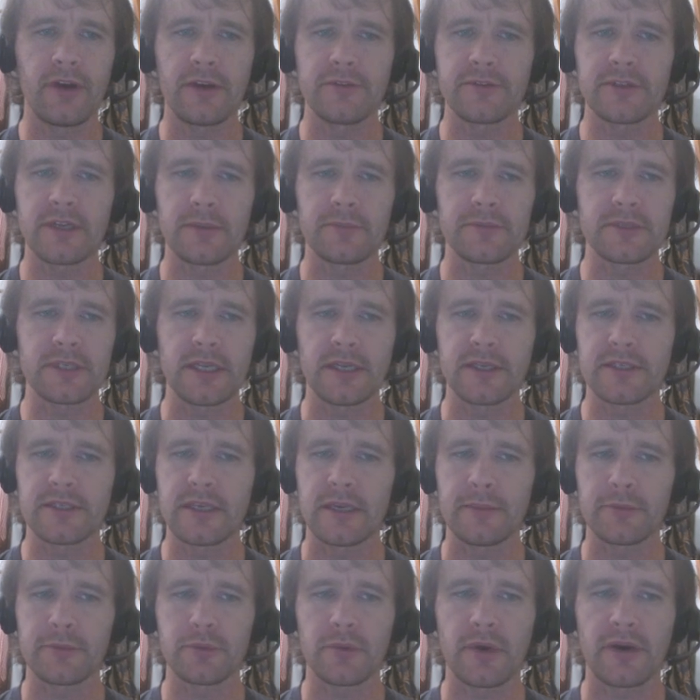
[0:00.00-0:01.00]
steps, 10
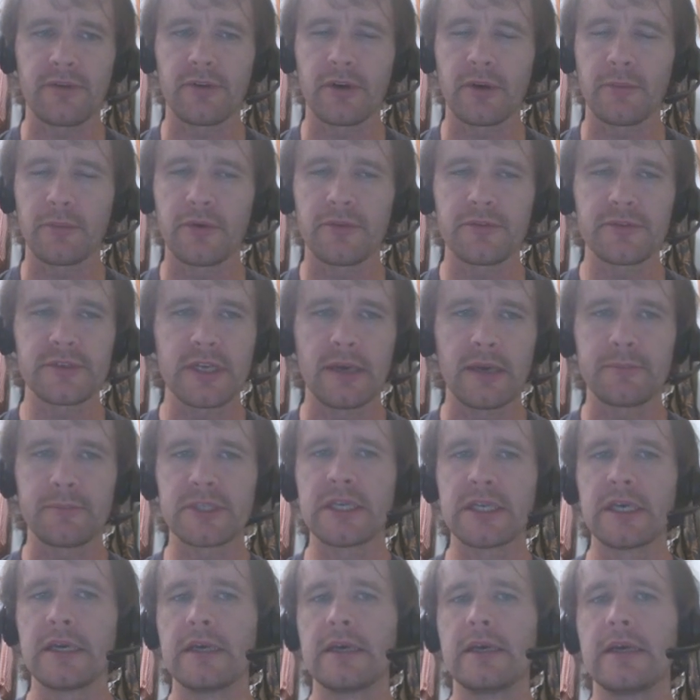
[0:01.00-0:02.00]
steps, whatever number of steps.
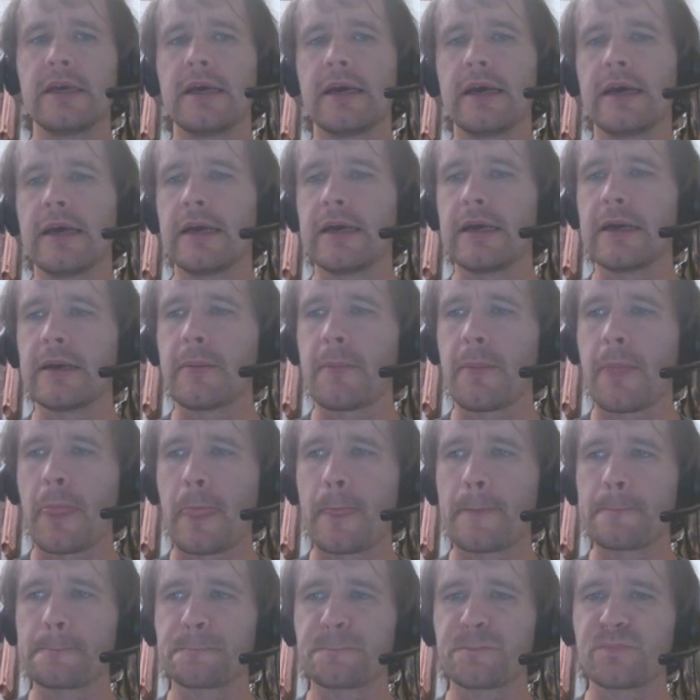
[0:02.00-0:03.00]
Um,
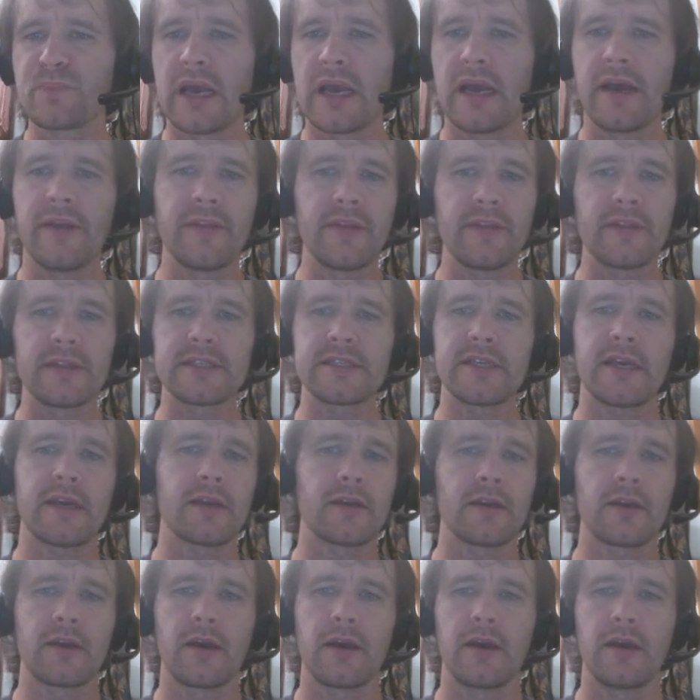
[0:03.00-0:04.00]
and then the
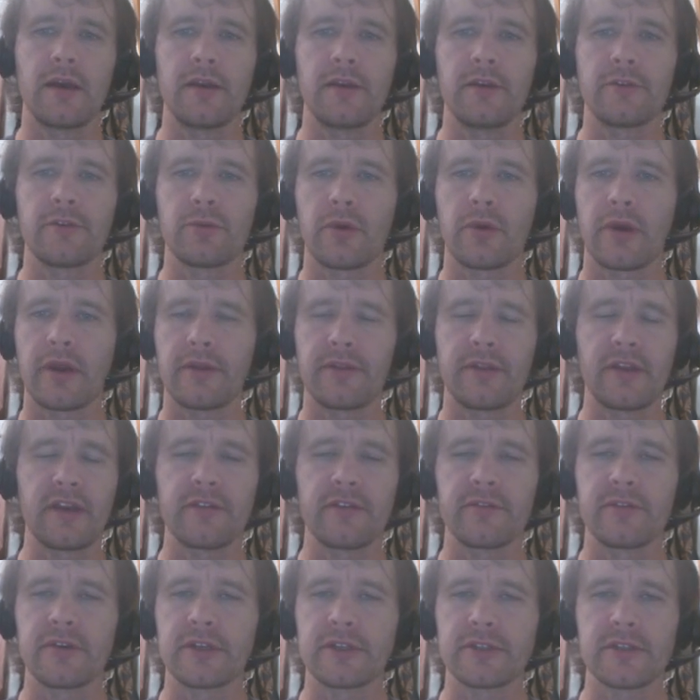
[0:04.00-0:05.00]
second kind is what I think of as